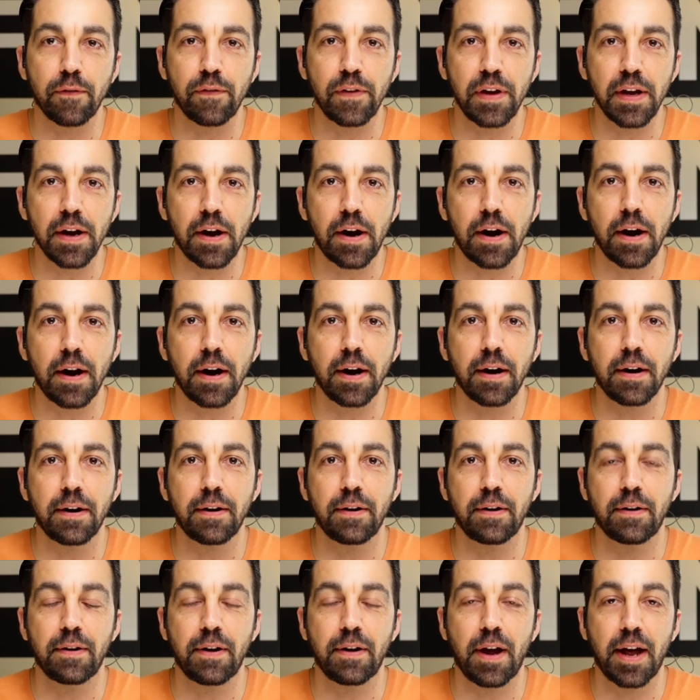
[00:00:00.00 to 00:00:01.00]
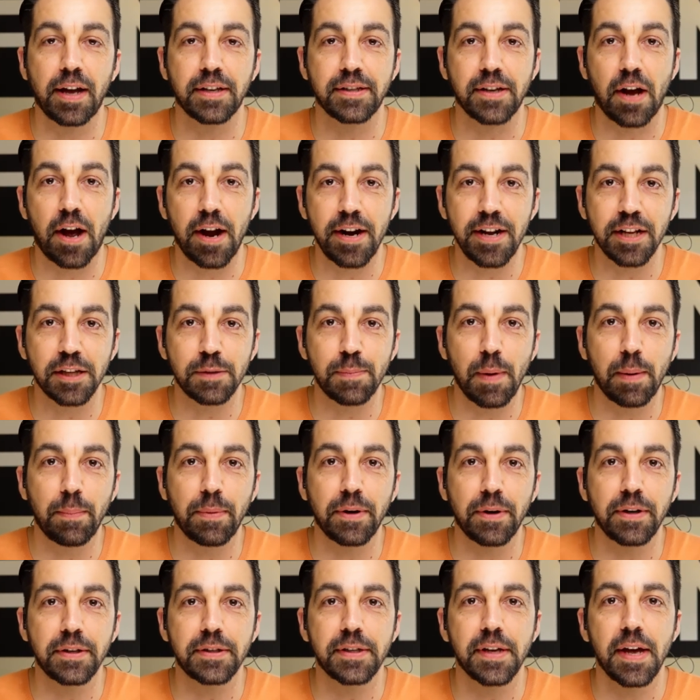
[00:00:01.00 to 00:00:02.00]
VR as audience
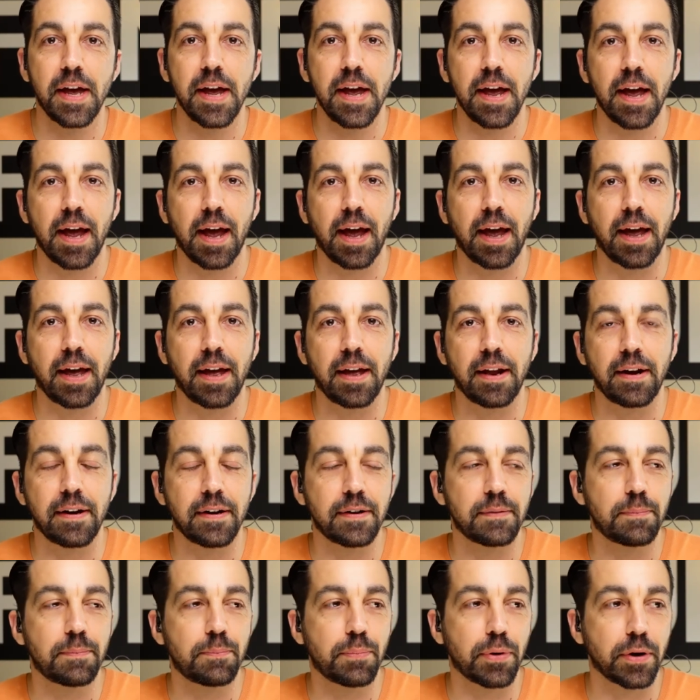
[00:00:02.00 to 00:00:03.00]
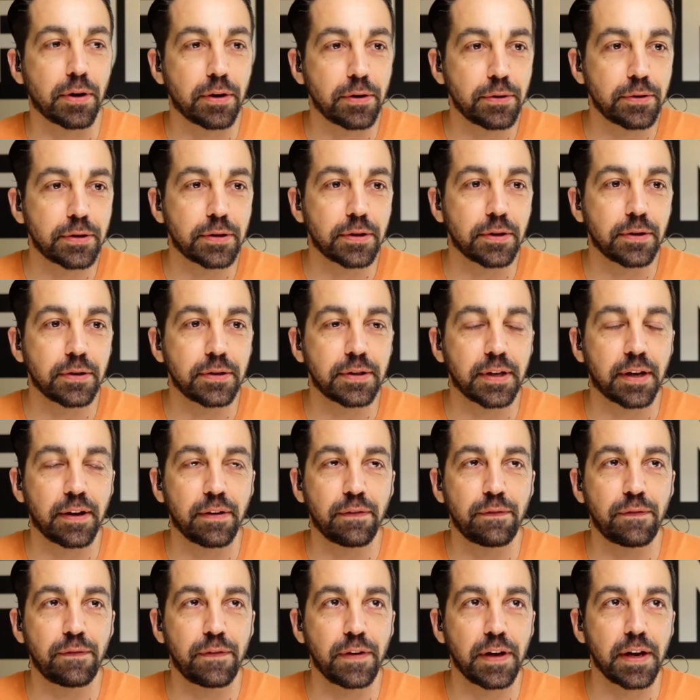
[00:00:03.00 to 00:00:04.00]
members and producers
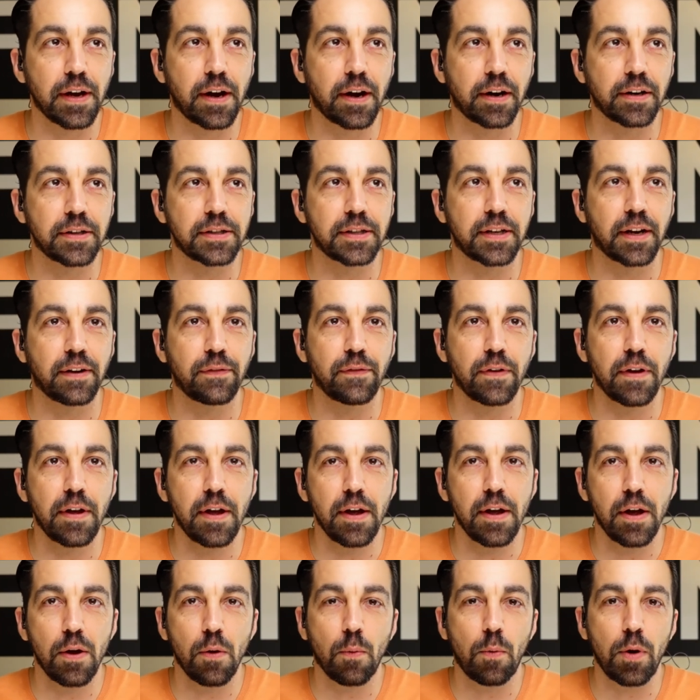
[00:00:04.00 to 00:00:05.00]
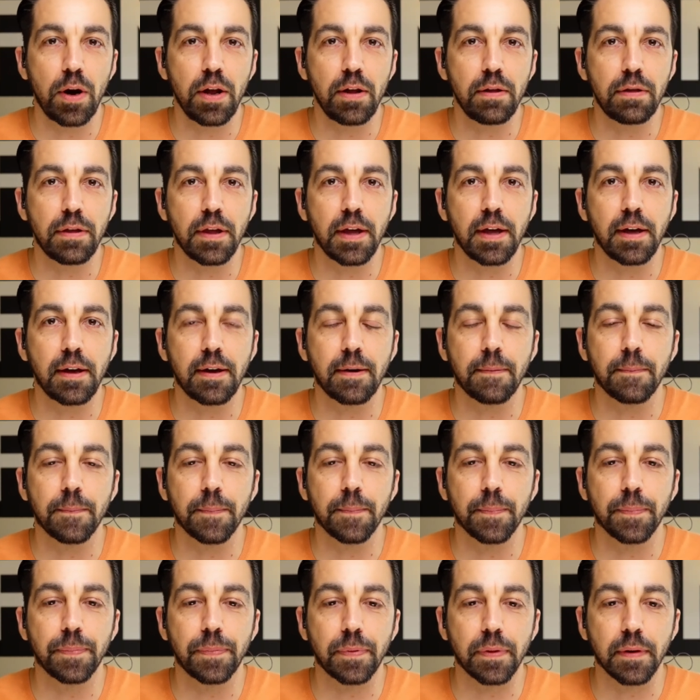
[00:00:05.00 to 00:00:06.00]
of VR stuff, what do you think,
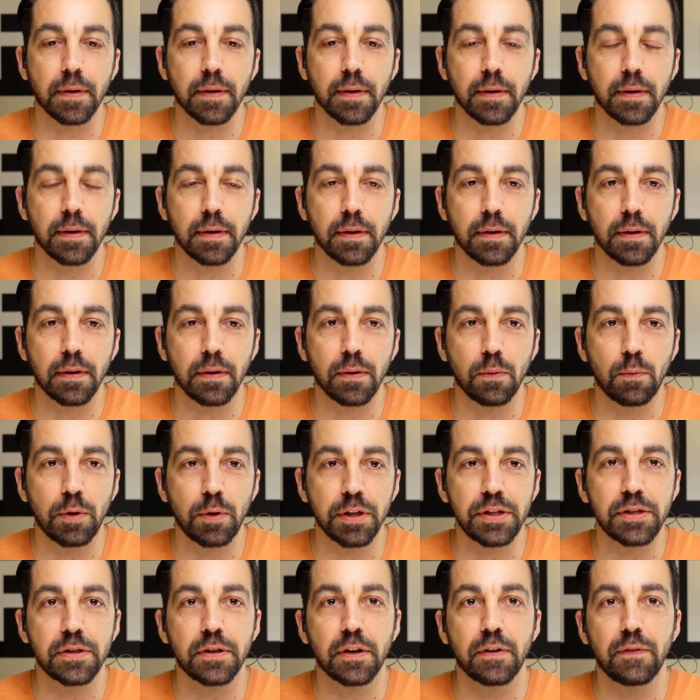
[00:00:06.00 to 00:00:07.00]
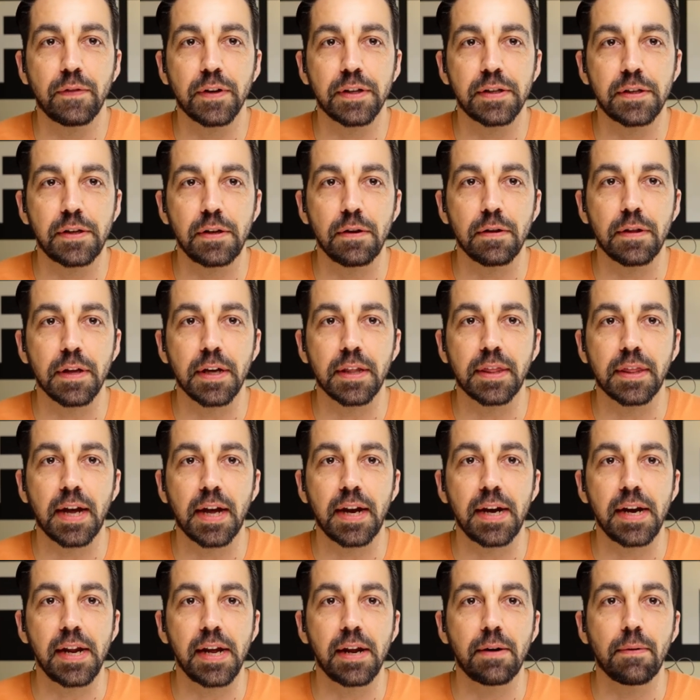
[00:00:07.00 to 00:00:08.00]
what service do you think they
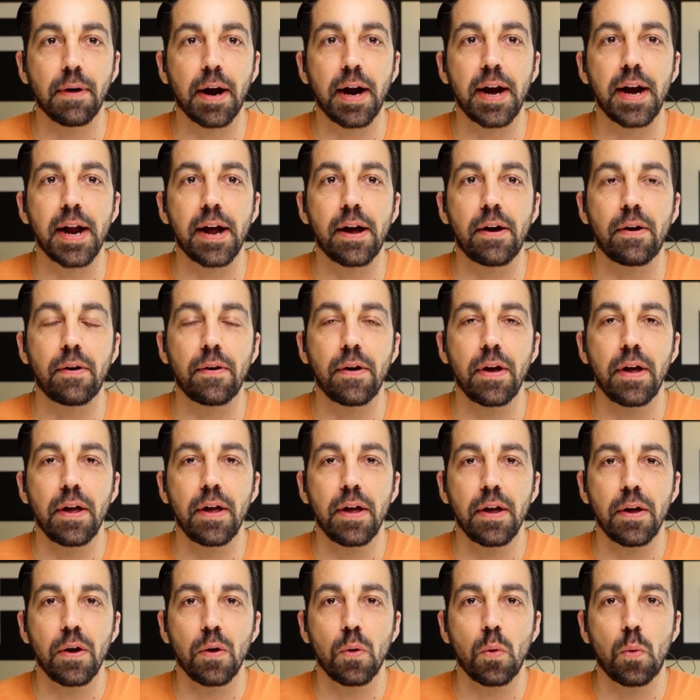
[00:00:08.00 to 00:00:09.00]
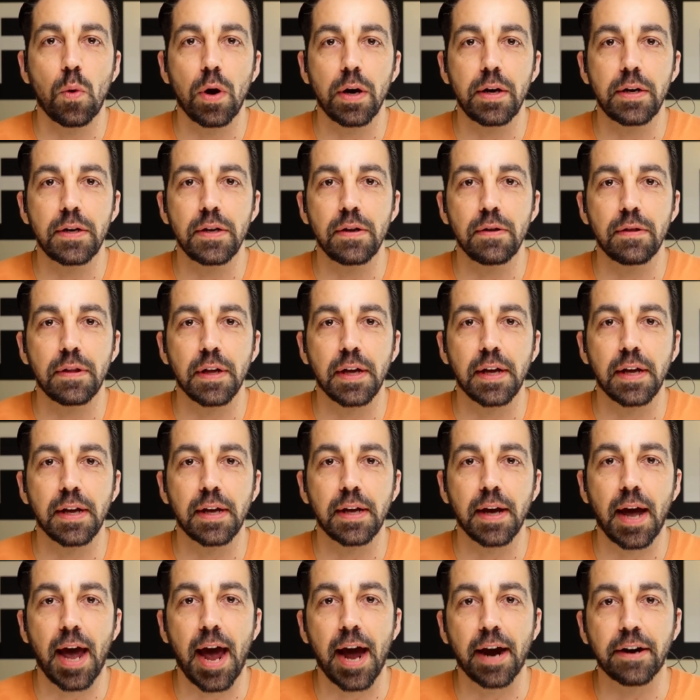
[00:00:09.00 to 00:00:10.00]
need right now? What do you think
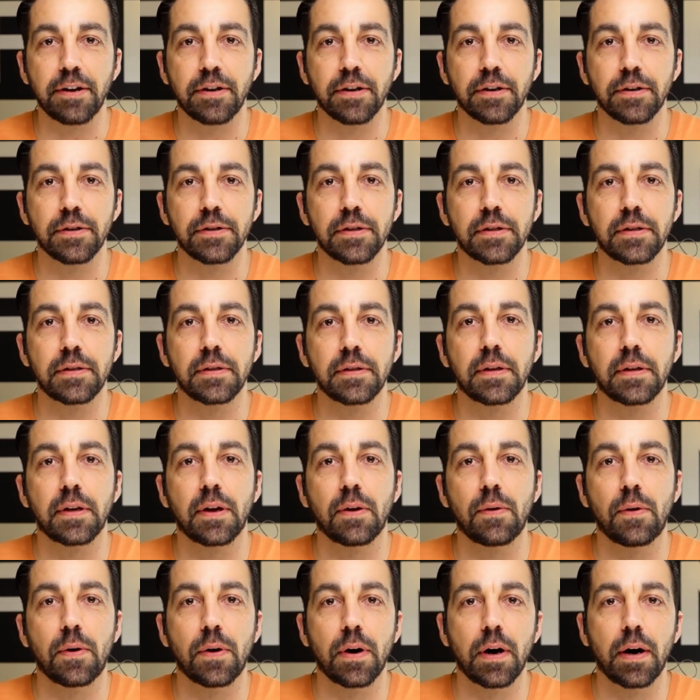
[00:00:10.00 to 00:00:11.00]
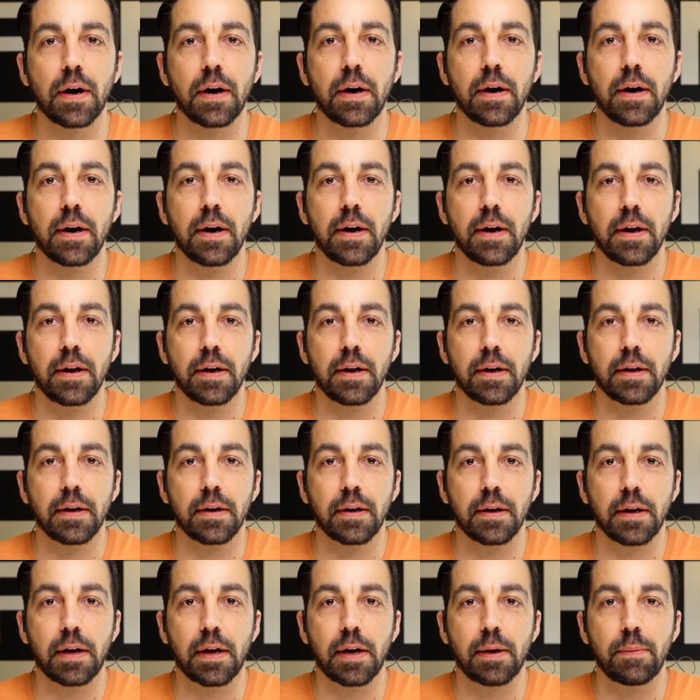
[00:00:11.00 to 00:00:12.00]
actors or
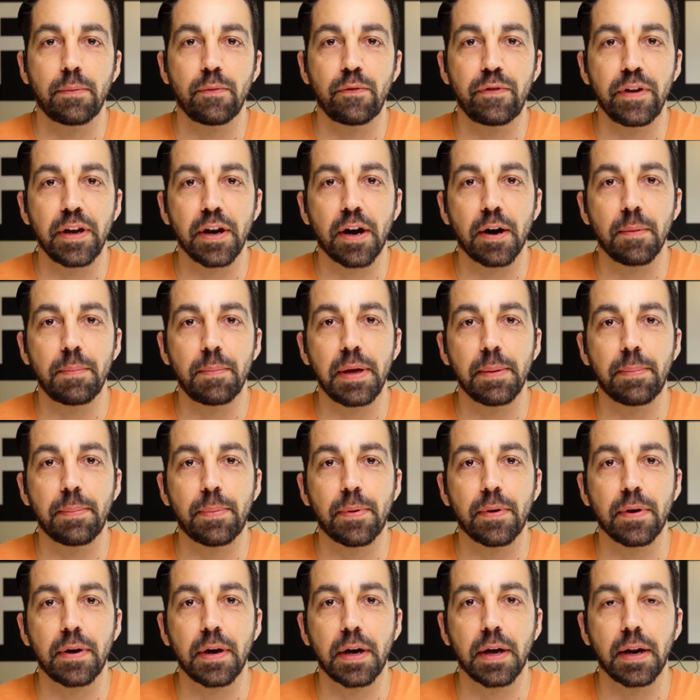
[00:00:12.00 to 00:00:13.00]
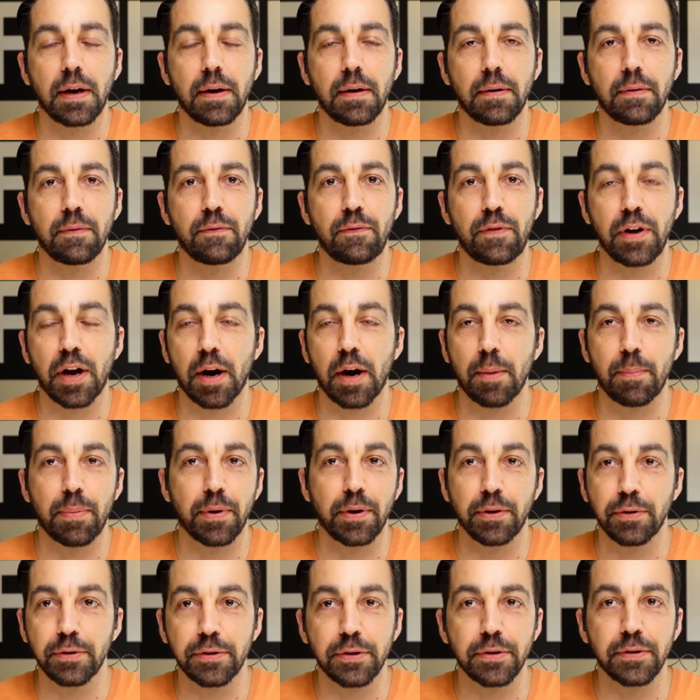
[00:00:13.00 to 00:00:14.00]
VR
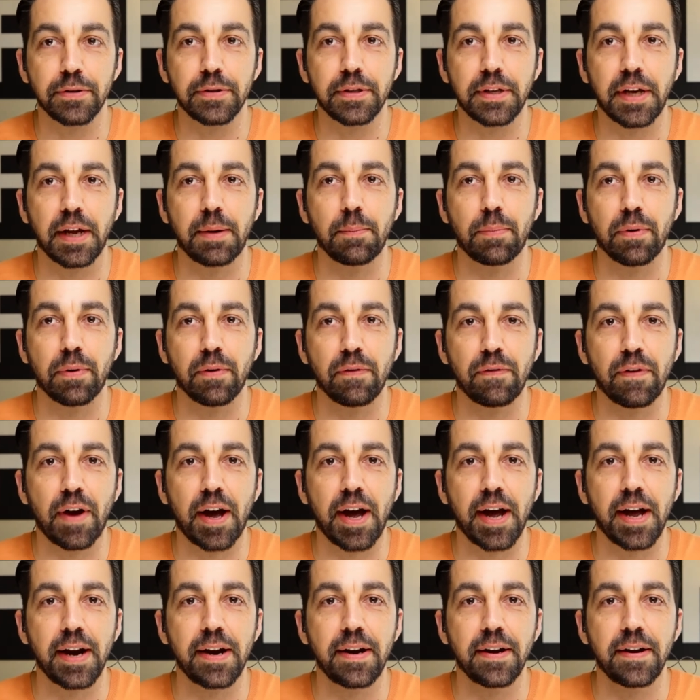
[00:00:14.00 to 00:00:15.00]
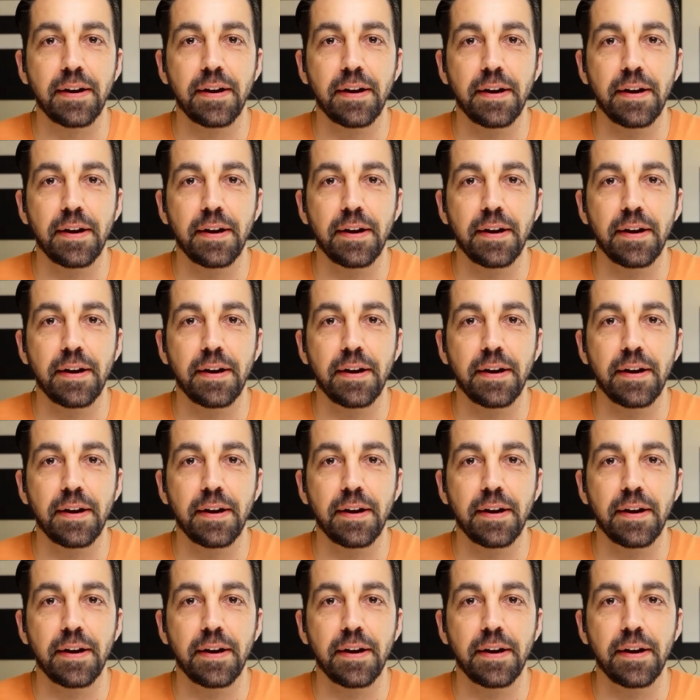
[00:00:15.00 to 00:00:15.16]
producers can provide